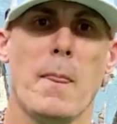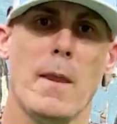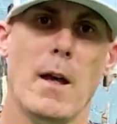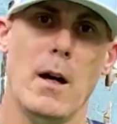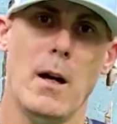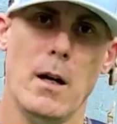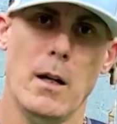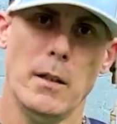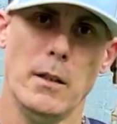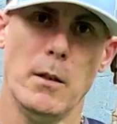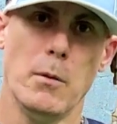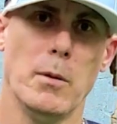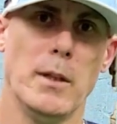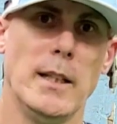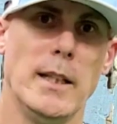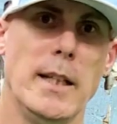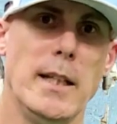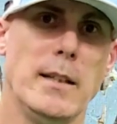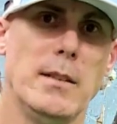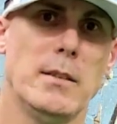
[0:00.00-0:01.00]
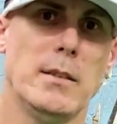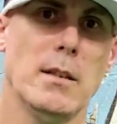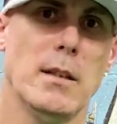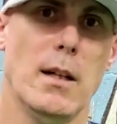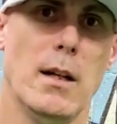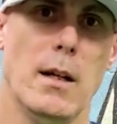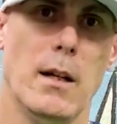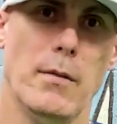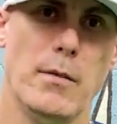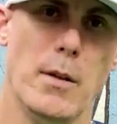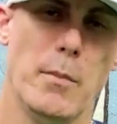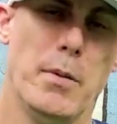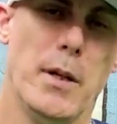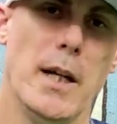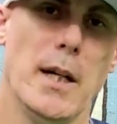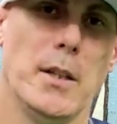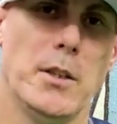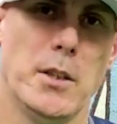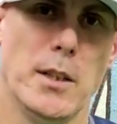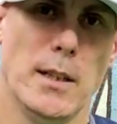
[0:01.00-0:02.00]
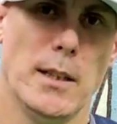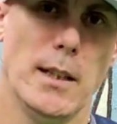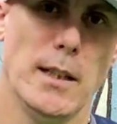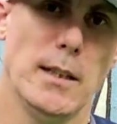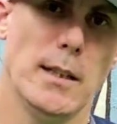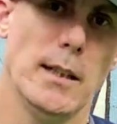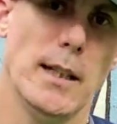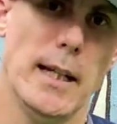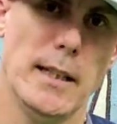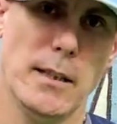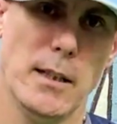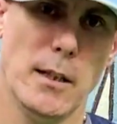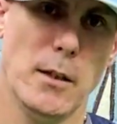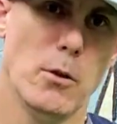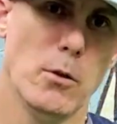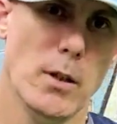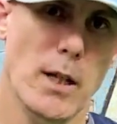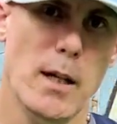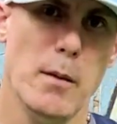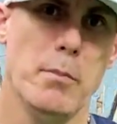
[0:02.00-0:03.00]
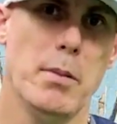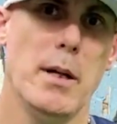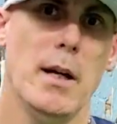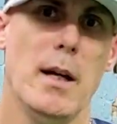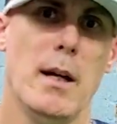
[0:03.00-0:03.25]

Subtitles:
on the release of the pitch, and then let the grip